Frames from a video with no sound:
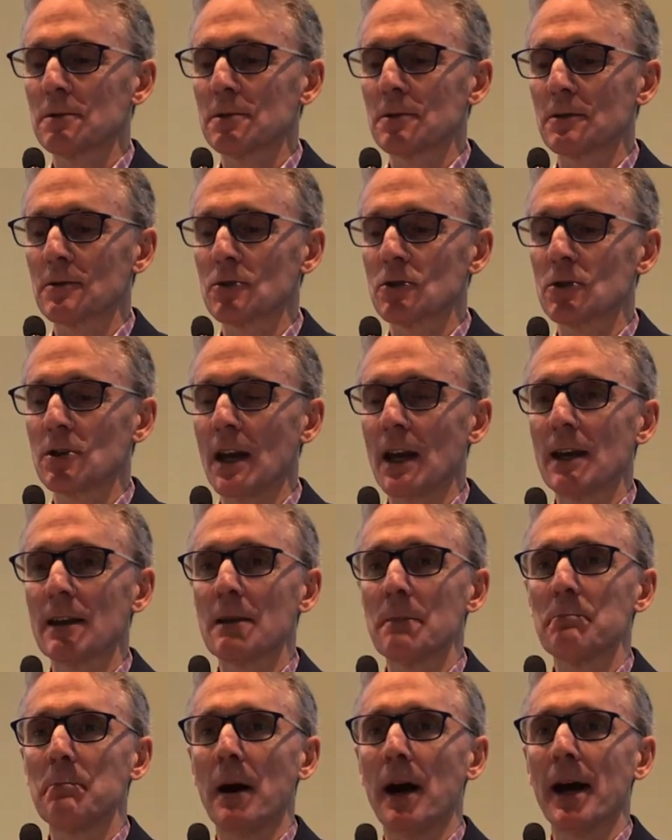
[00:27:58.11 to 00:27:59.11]
sort of share
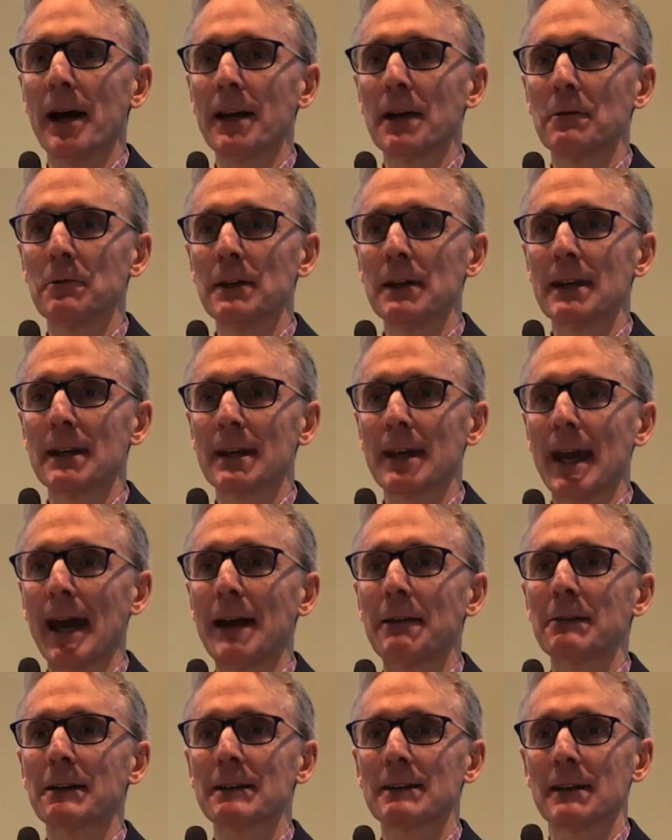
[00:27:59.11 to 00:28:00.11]
the binary
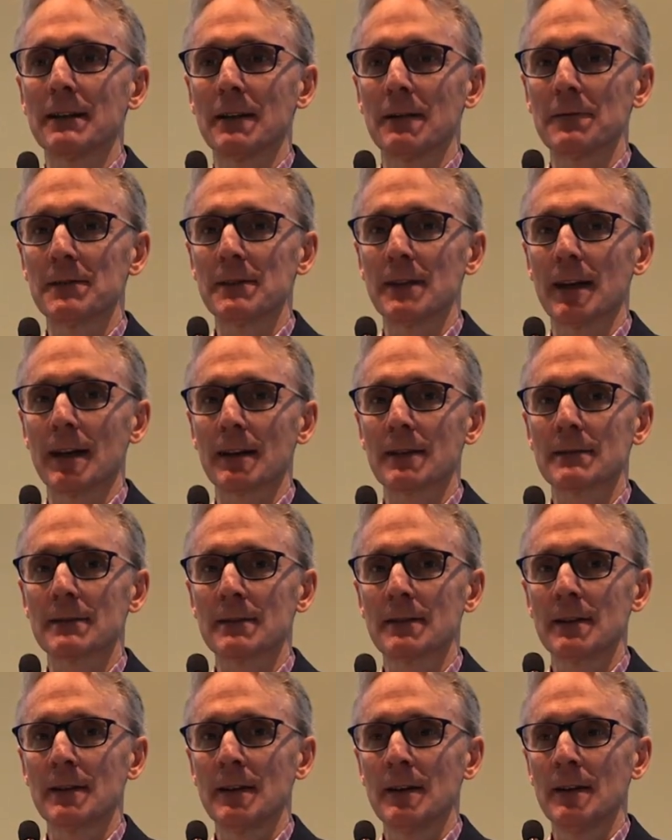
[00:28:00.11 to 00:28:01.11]
character of sex.